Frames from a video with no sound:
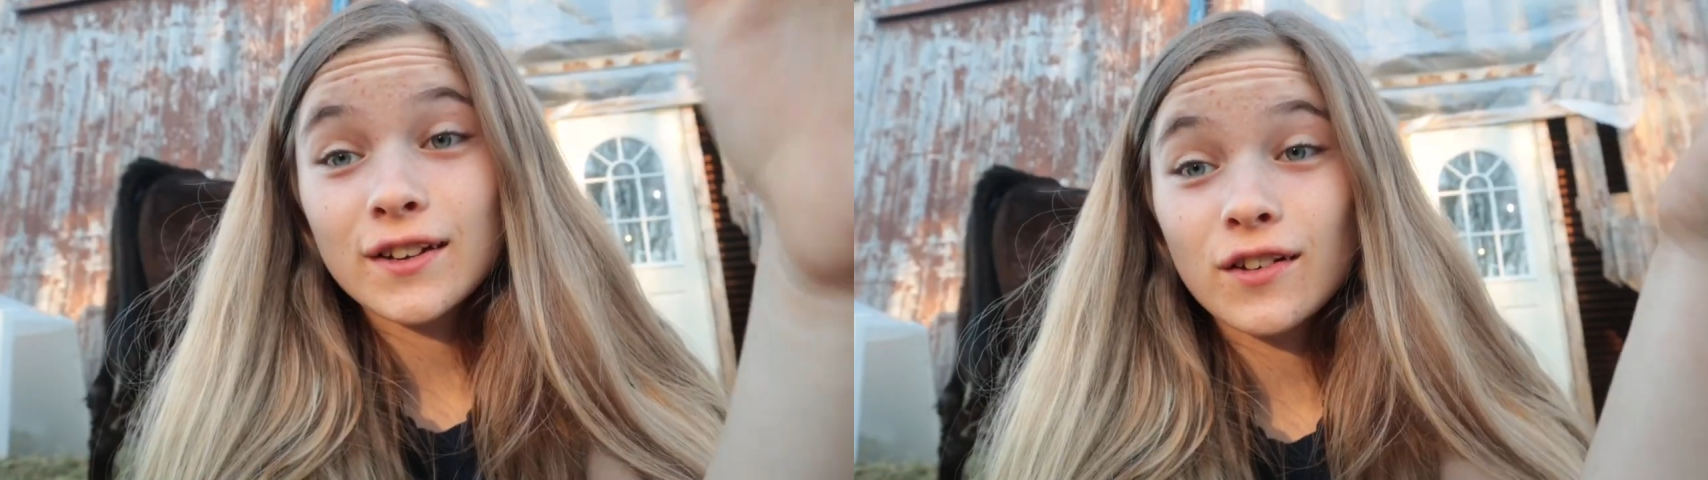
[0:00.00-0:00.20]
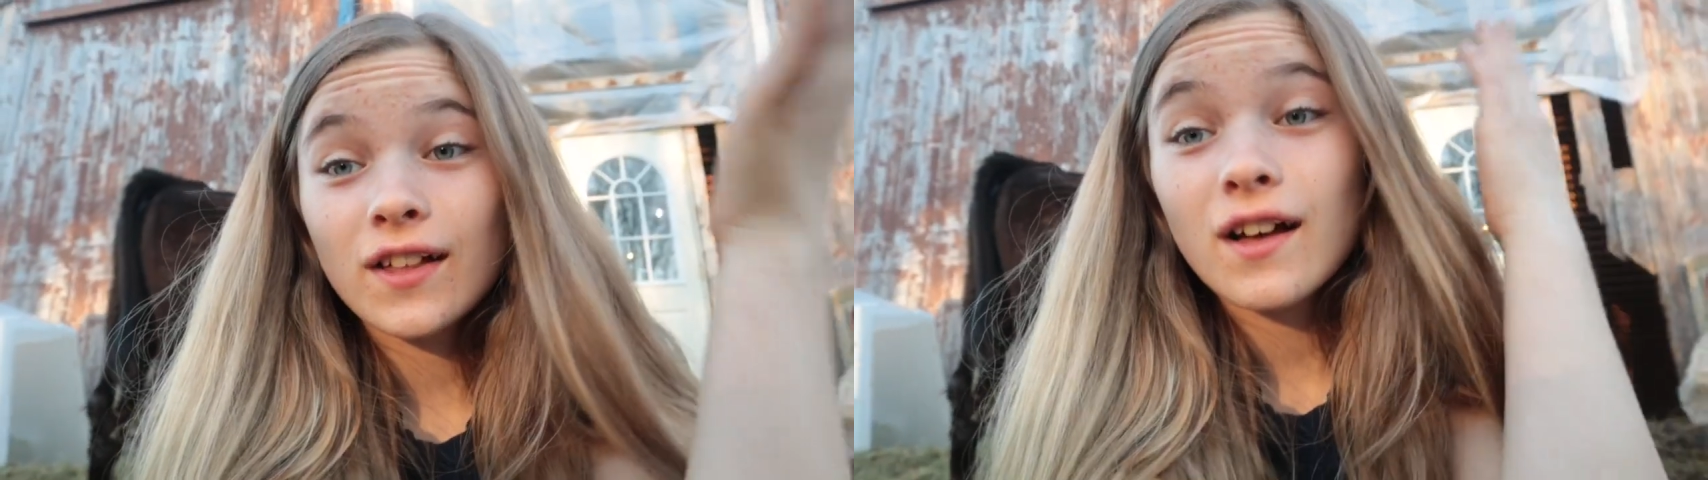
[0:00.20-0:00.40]
I
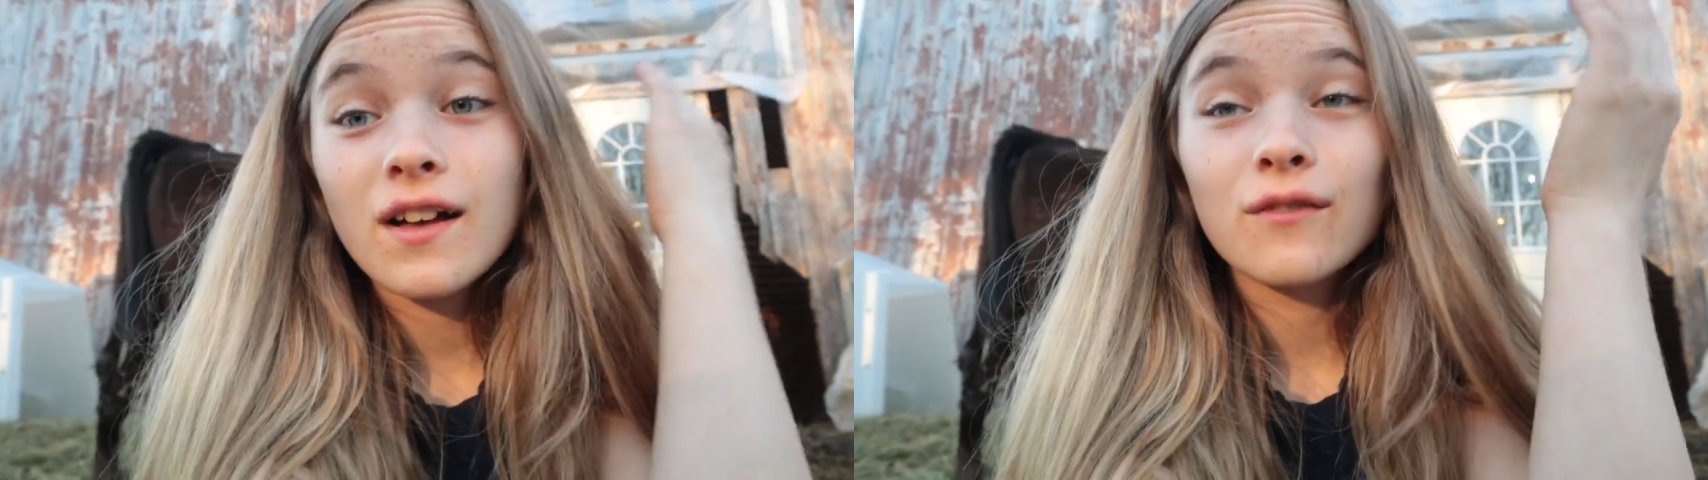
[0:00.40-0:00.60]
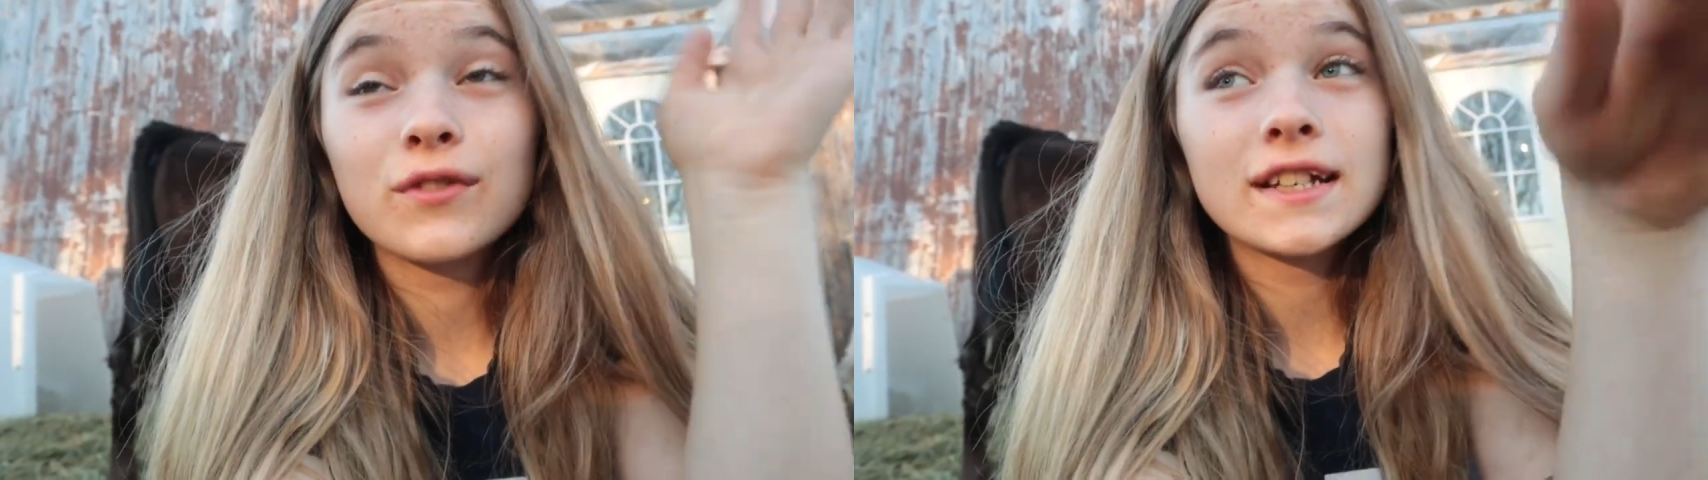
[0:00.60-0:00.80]
know
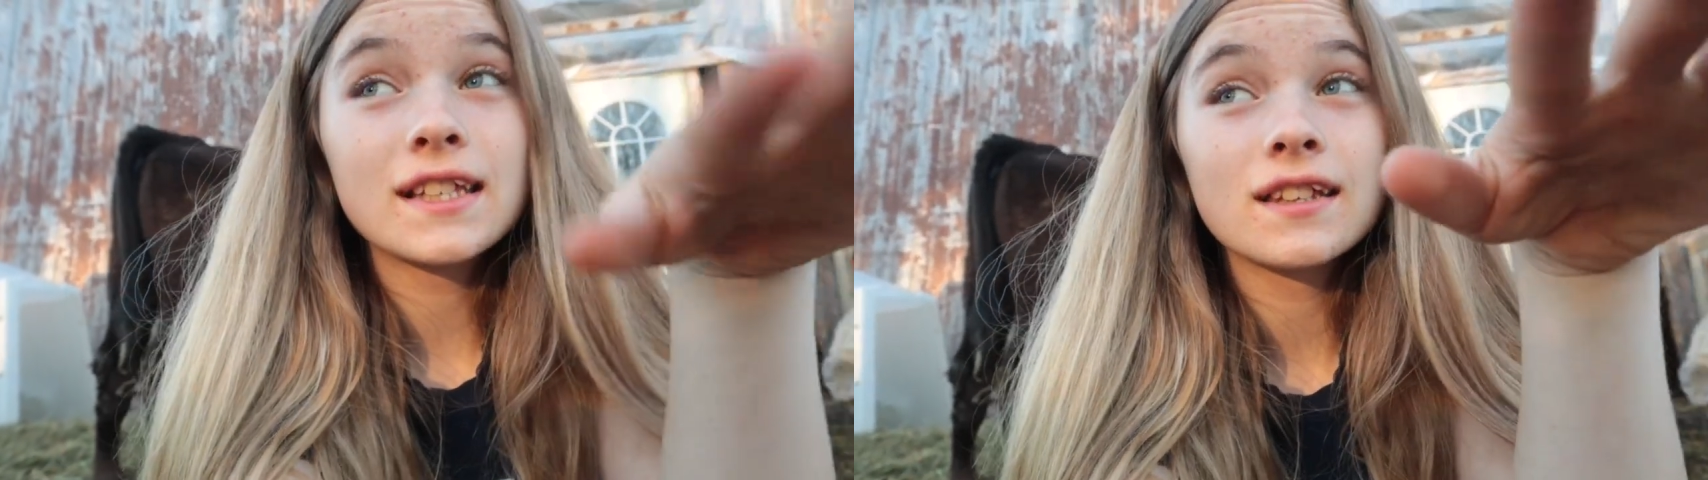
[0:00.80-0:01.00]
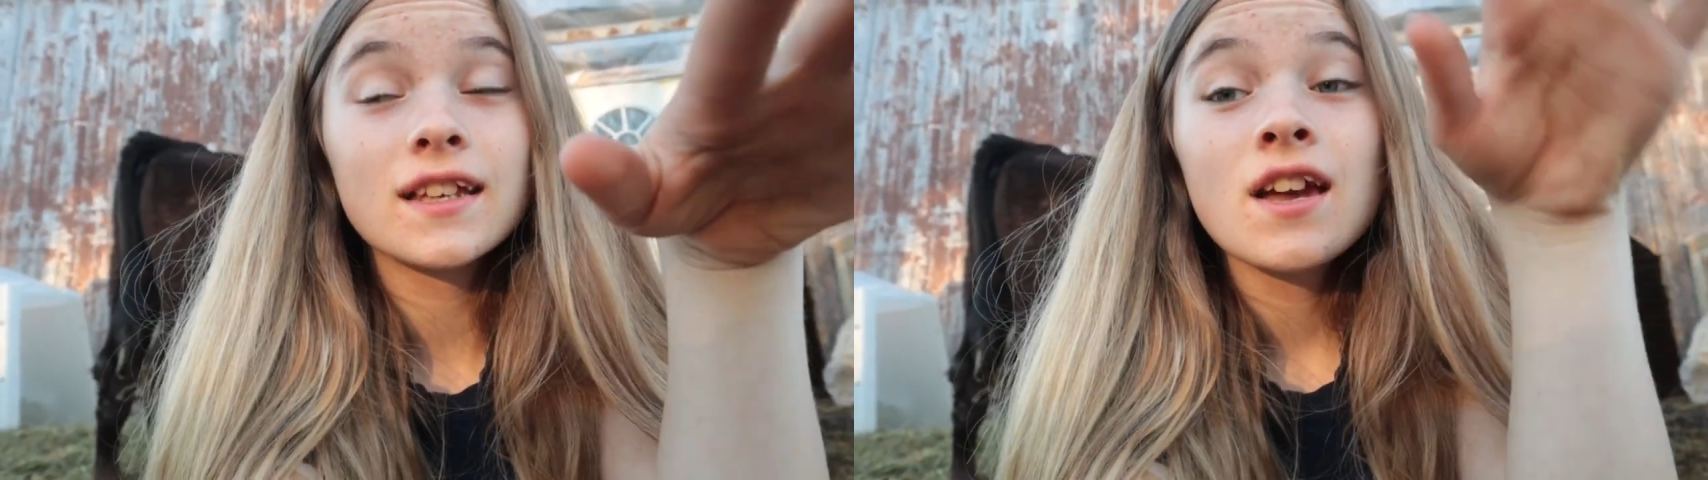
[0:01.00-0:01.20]

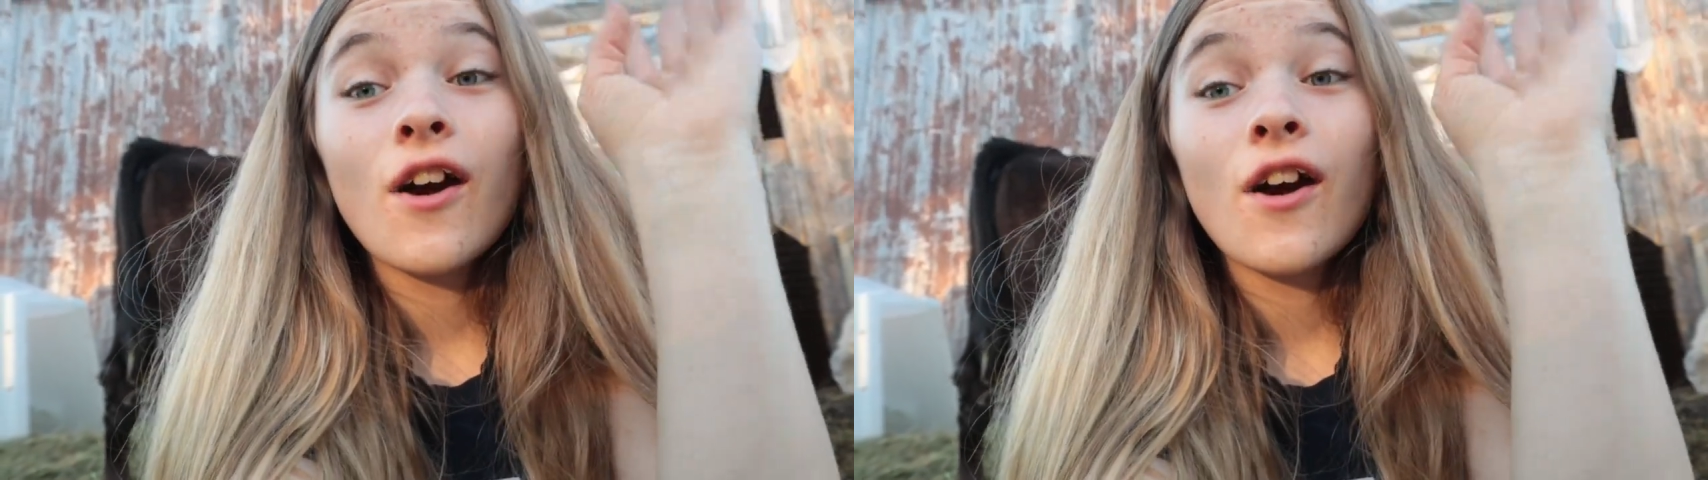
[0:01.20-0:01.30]
recently,